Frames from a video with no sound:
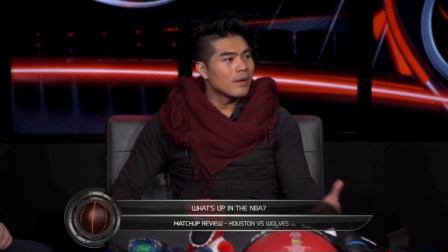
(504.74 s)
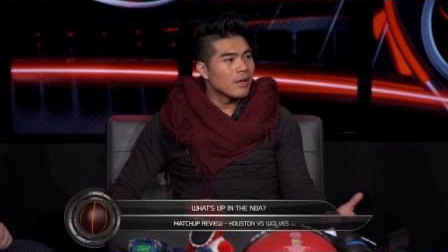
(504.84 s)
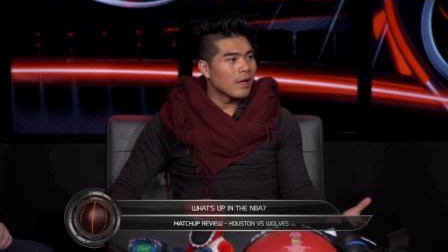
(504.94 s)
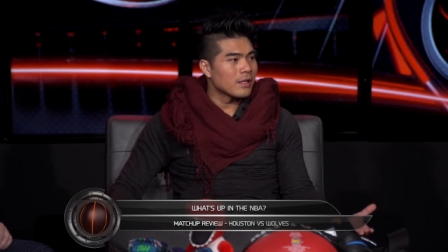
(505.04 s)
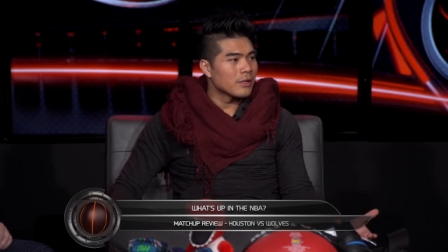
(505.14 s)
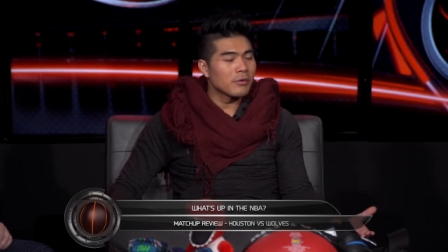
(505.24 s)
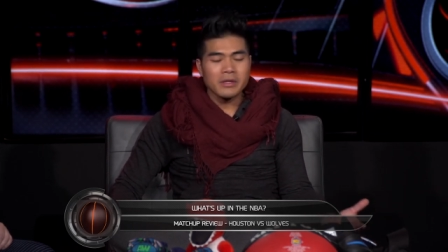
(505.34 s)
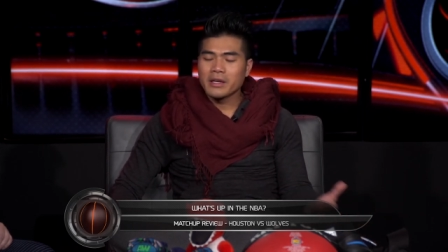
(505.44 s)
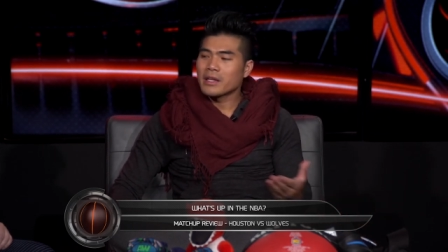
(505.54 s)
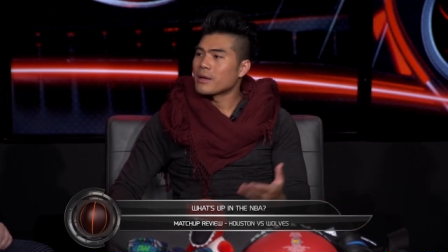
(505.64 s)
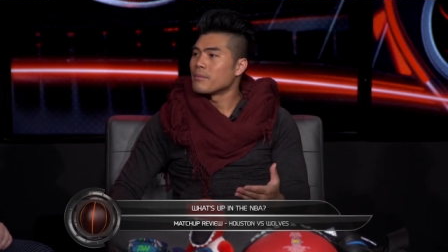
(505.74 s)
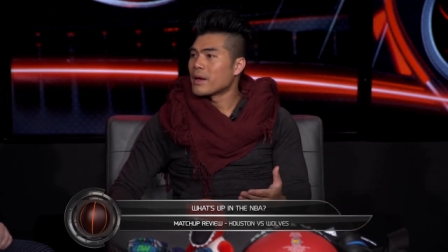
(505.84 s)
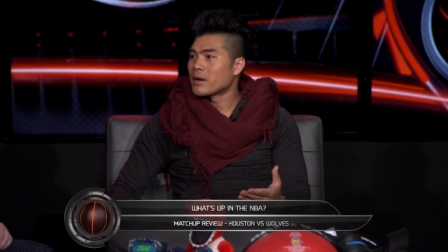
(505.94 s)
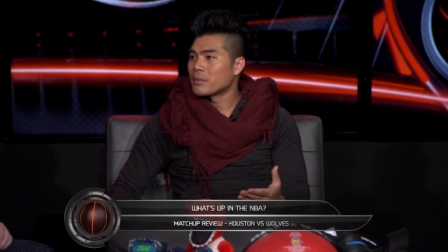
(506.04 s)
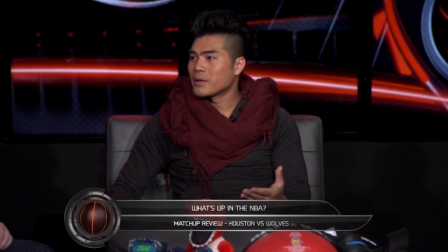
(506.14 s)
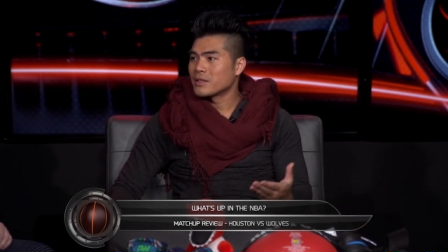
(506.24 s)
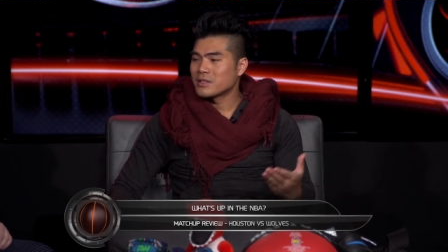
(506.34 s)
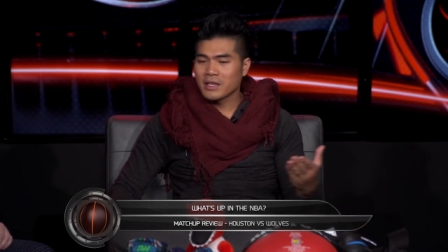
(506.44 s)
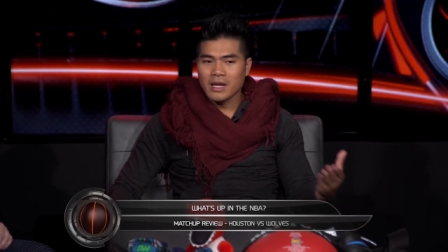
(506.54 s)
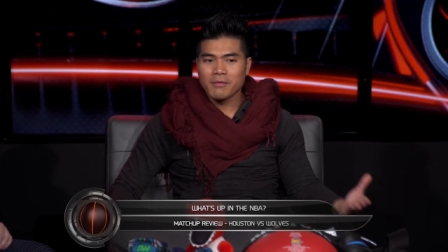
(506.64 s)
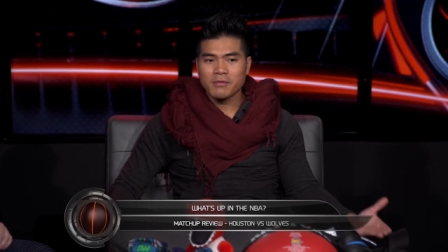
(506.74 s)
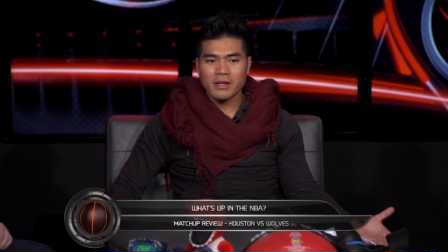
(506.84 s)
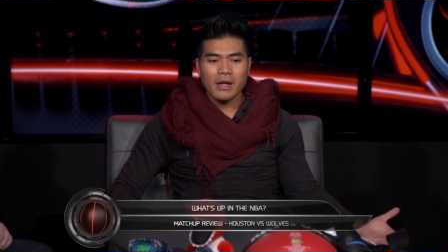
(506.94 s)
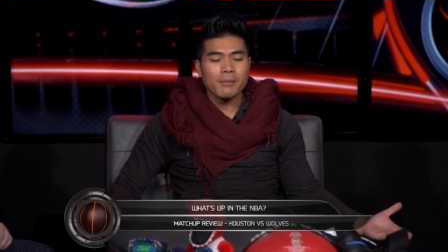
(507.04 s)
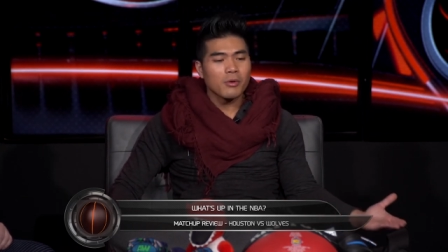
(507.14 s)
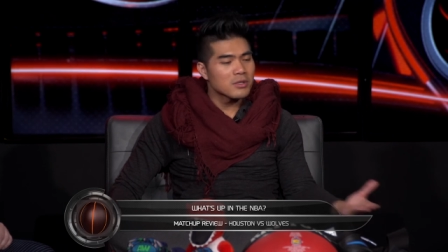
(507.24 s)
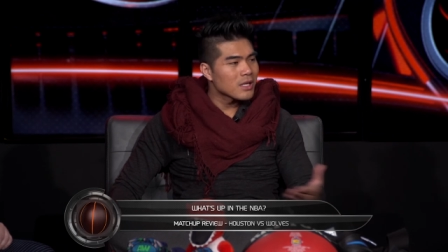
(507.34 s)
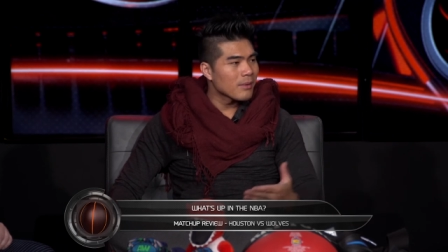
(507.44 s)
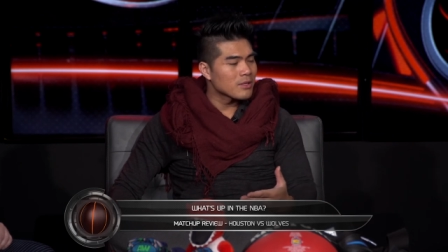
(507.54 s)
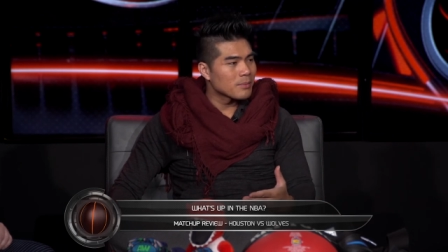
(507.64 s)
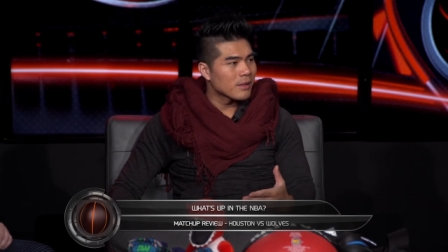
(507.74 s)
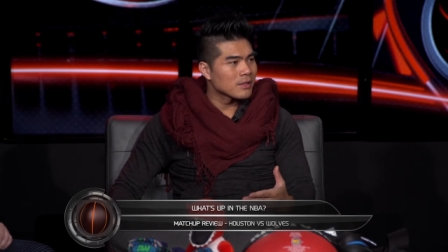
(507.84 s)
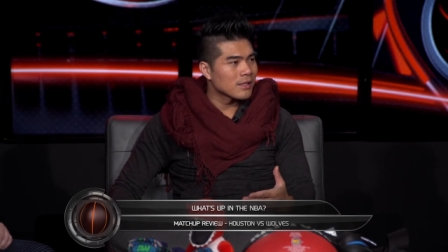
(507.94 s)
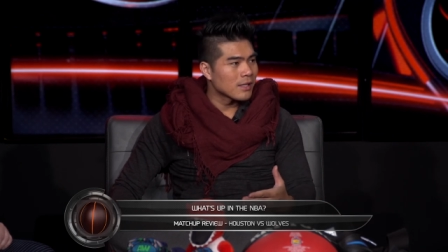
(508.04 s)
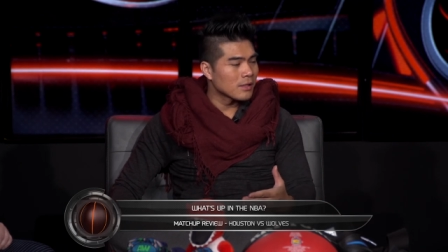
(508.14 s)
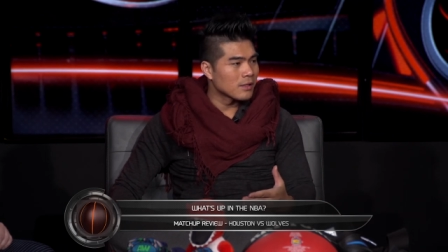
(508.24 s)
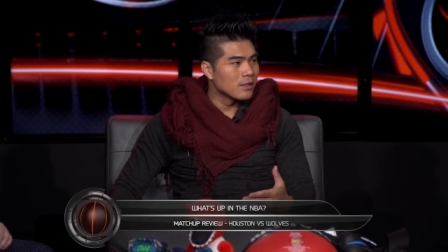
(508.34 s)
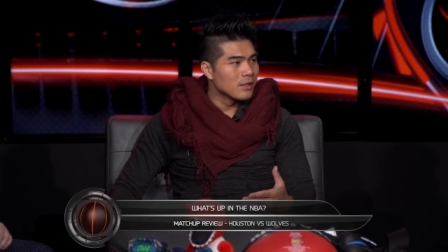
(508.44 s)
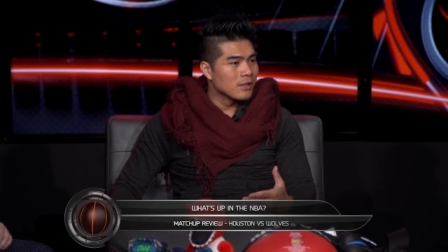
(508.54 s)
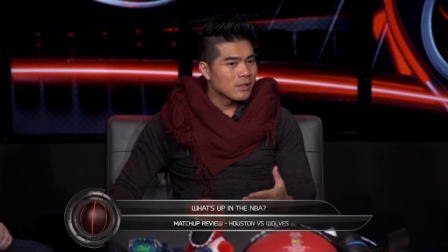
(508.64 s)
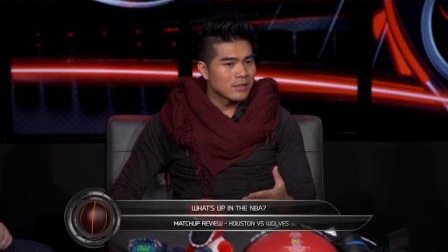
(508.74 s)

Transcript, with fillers: and they're only going to get better because they're going to have, gonna have more time to spend together. Mm-hmm.